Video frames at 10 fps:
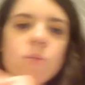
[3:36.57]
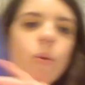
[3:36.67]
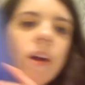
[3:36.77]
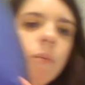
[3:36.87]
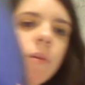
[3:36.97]

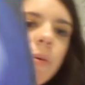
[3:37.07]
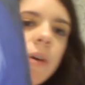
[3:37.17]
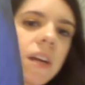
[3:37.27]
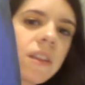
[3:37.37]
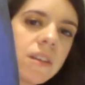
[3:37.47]
where we're
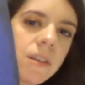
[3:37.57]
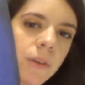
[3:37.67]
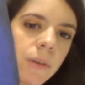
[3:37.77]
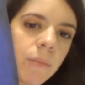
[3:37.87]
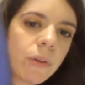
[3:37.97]
putting the
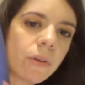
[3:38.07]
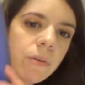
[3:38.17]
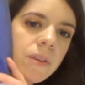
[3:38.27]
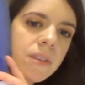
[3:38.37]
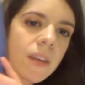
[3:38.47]
different
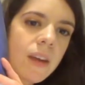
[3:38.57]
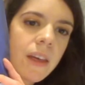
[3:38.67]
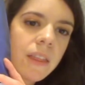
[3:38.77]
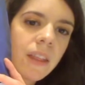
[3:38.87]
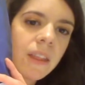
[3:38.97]
blues.
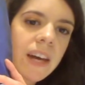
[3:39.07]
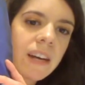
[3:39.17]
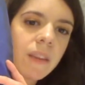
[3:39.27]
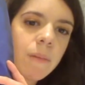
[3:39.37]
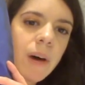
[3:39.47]
The line
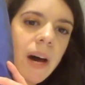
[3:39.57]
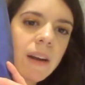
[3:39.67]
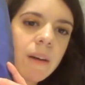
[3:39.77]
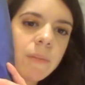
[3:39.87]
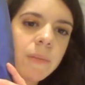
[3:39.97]
on the
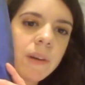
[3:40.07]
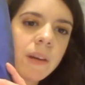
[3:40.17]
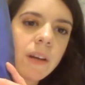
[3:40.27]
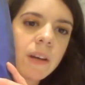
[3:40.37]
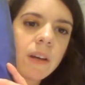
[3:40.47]
bottom
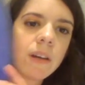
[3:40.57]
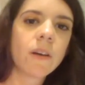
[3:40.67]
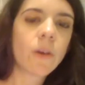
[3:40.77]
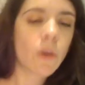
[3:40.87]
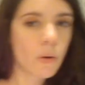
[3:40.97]

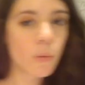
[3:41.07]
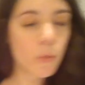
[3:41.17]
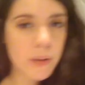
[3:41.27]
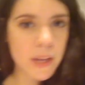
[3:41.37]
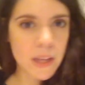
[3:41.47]

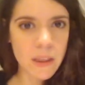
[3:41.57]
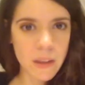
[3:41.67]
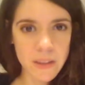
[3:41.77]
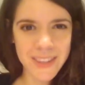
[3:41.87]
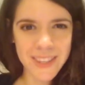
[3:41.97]
will be
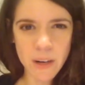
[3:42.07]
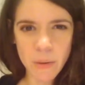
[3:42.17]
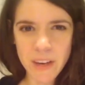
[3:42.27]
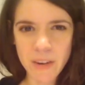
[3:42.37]
the snowy